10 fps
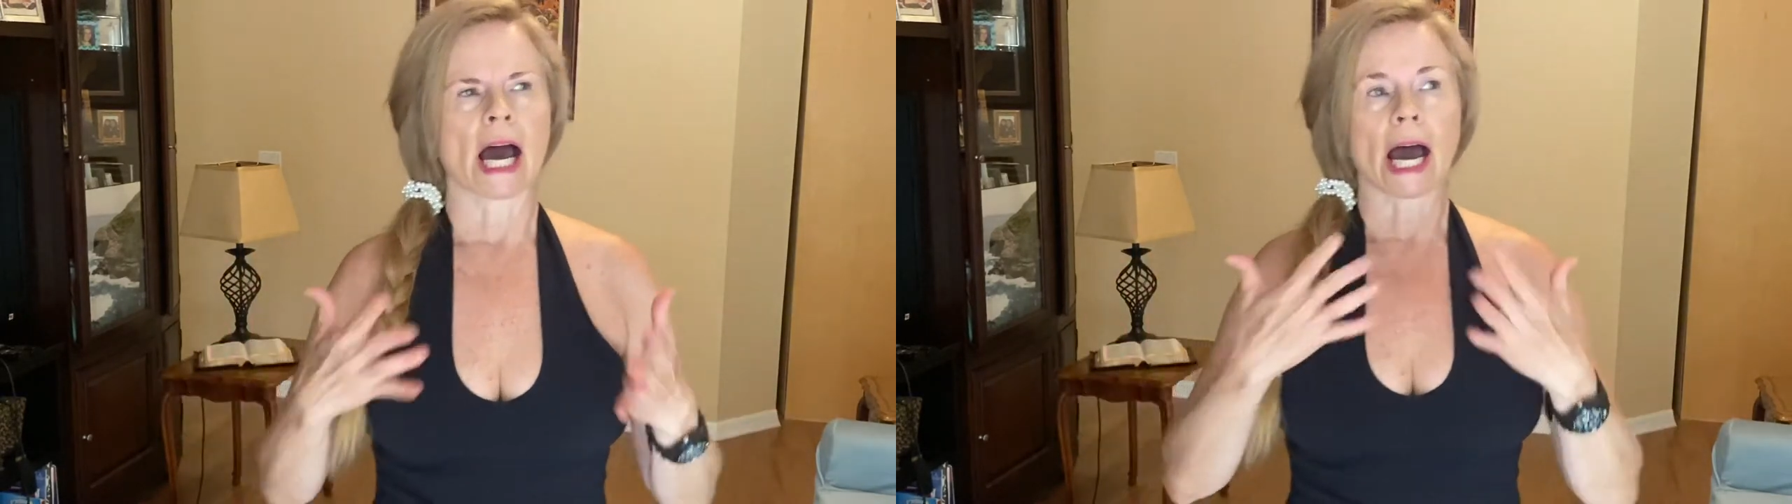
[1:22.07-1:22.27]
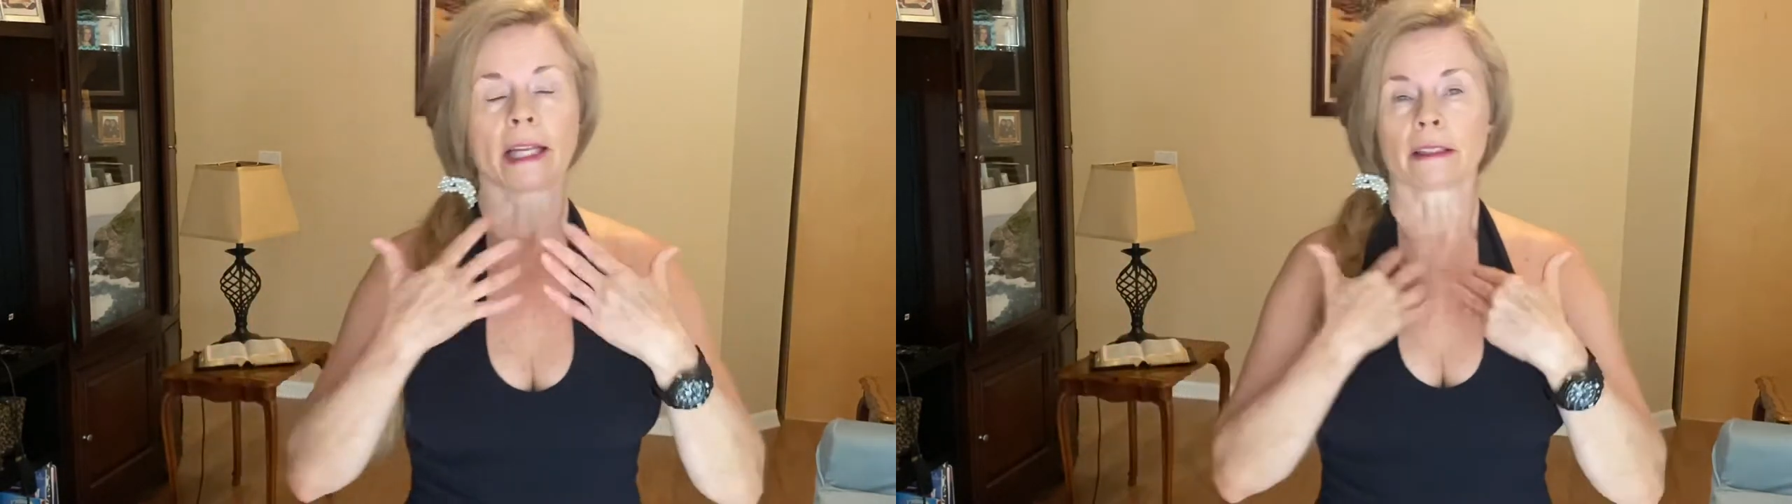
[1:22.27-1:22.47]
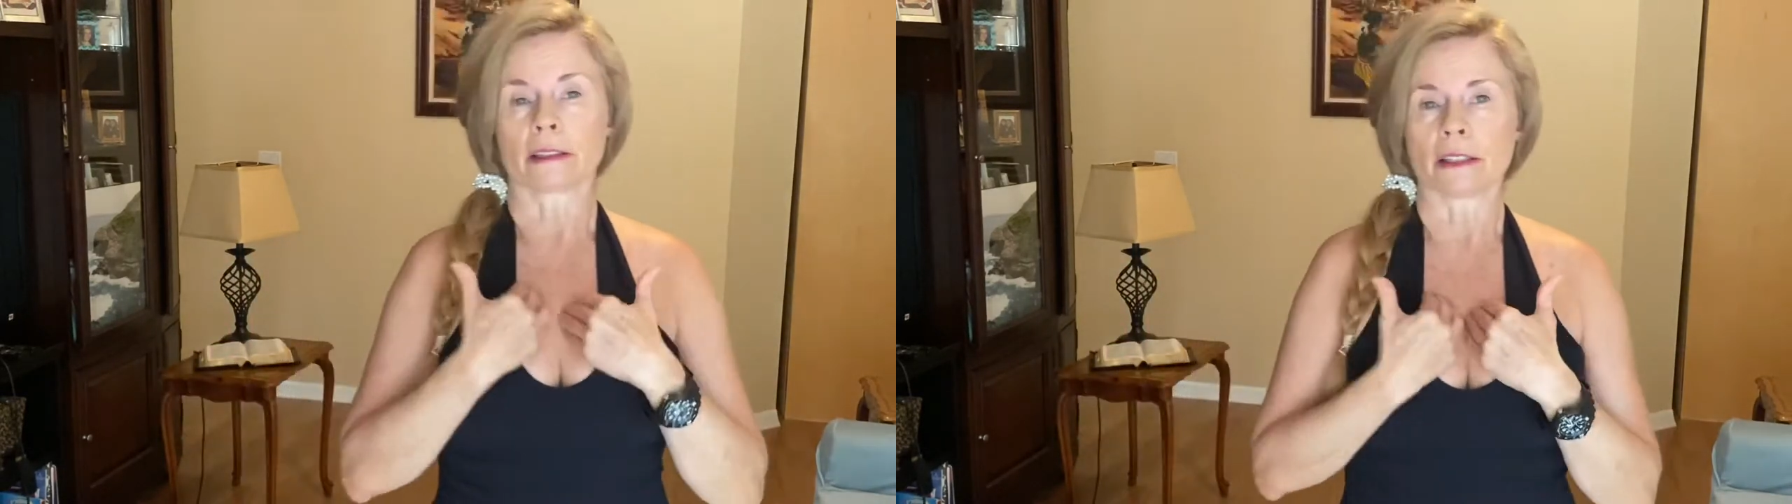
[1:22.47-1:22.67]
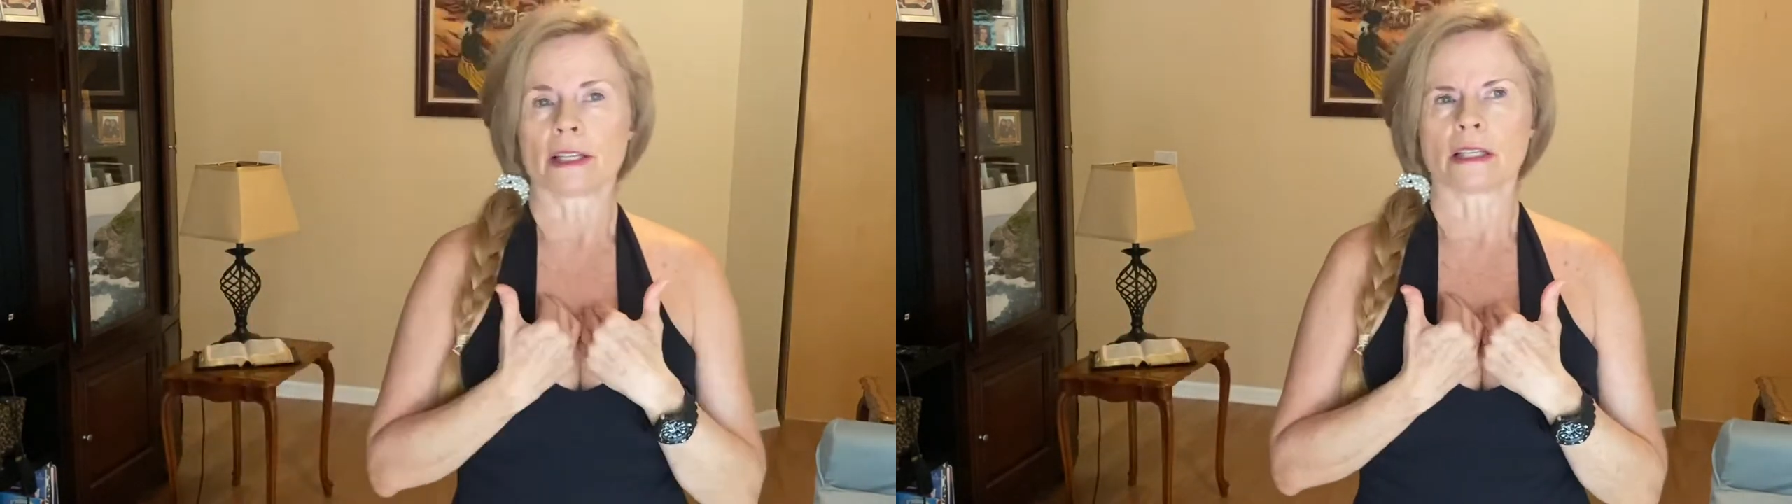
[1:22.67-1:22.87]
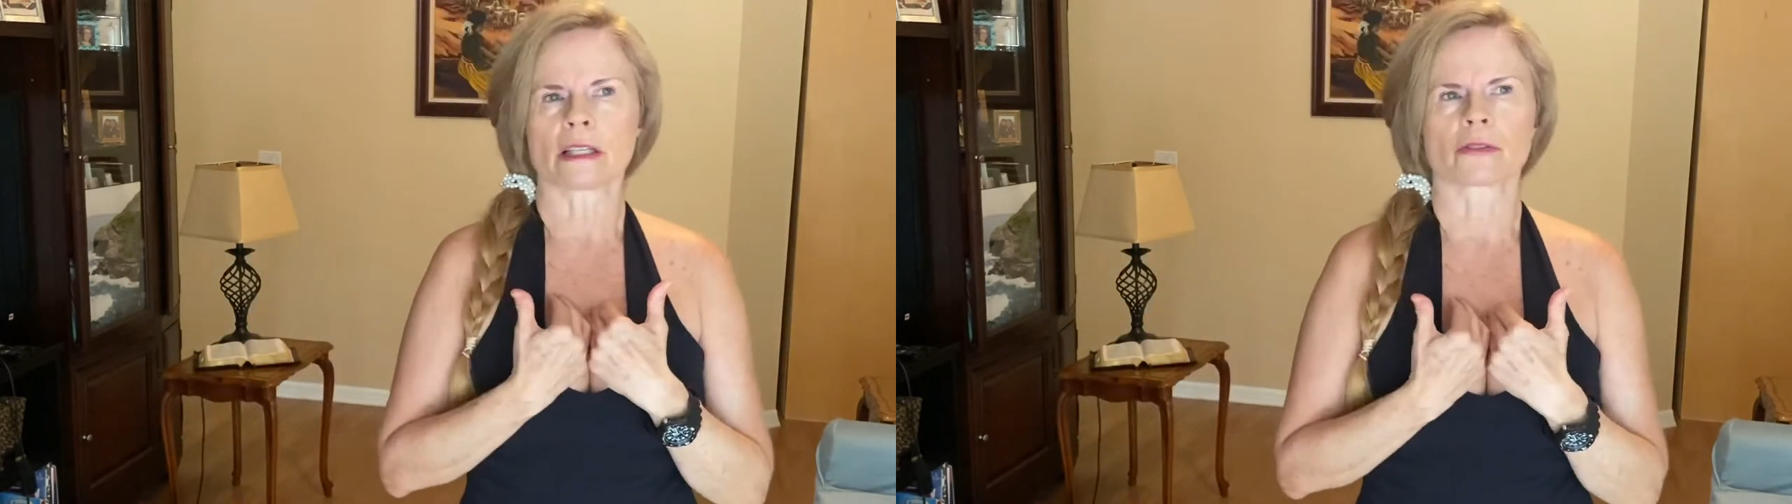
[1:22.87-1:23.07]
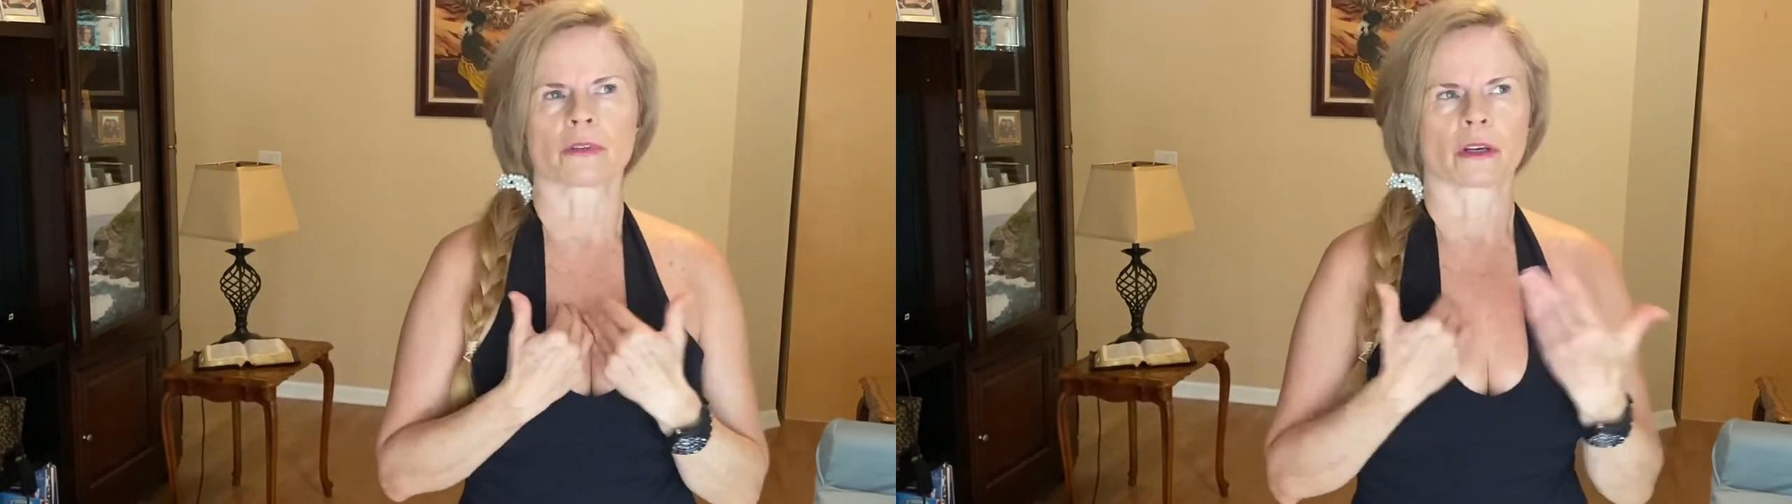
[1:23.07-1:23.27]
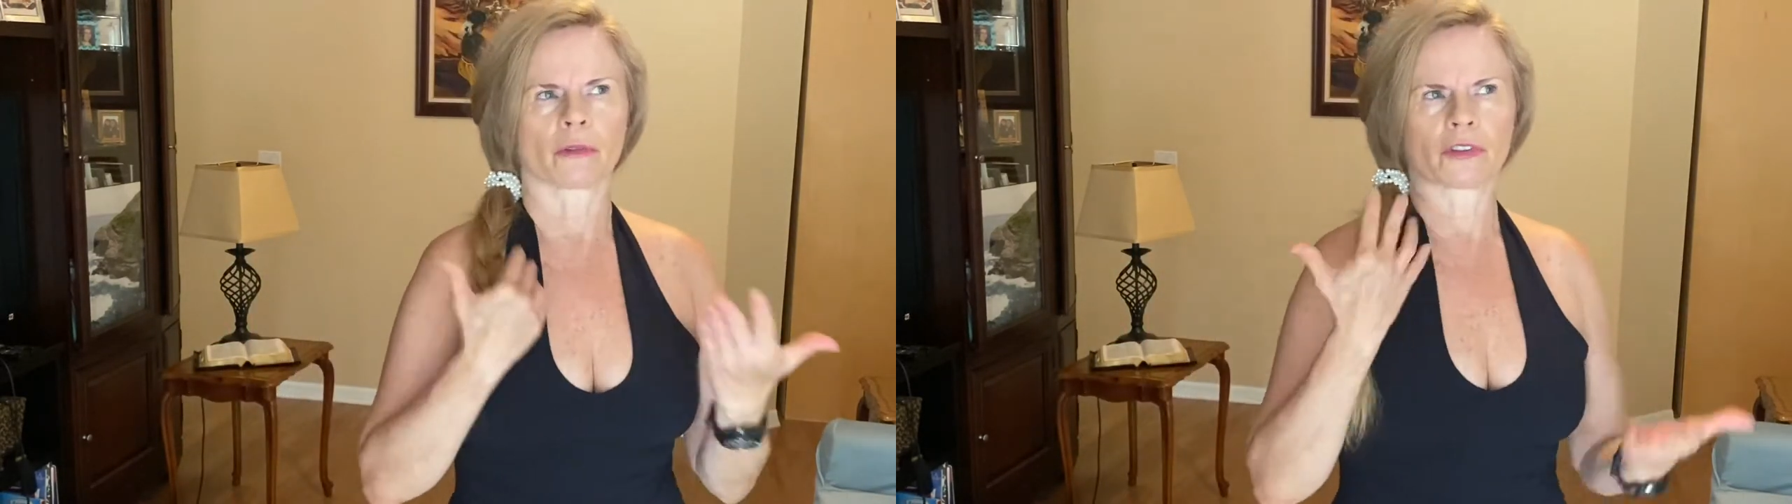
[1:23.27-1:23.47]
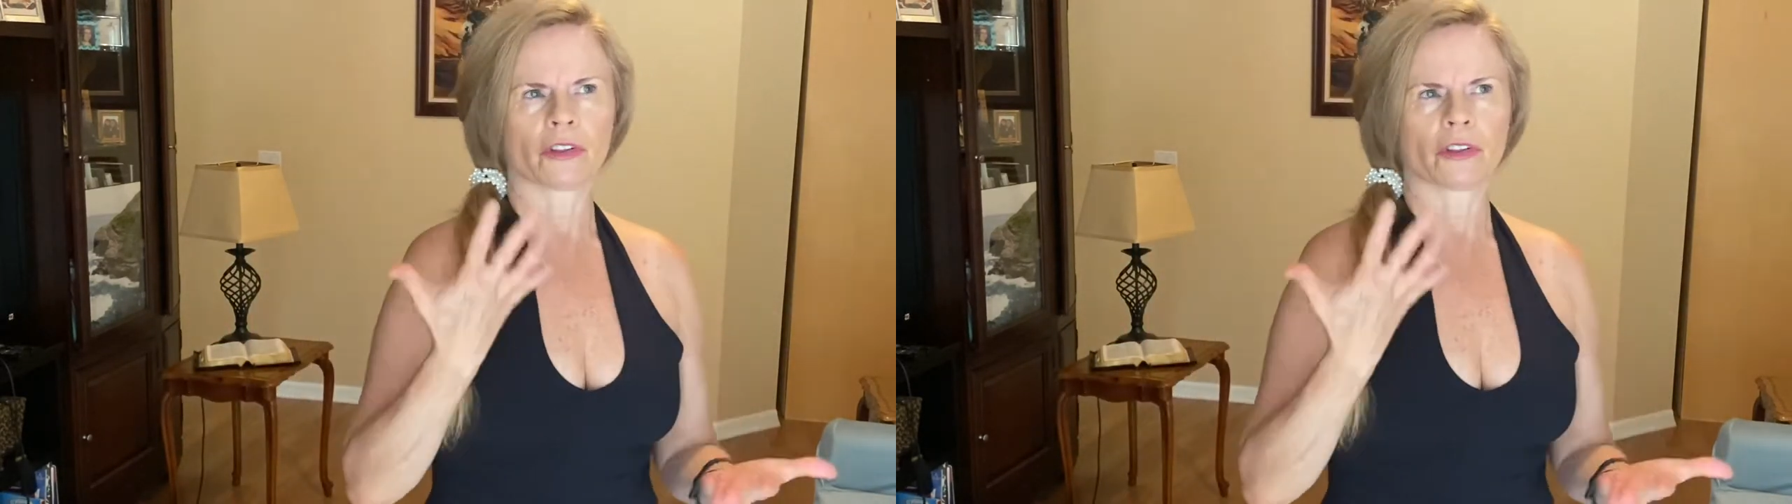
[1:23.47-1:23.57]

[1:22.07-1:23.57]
I learned this when I was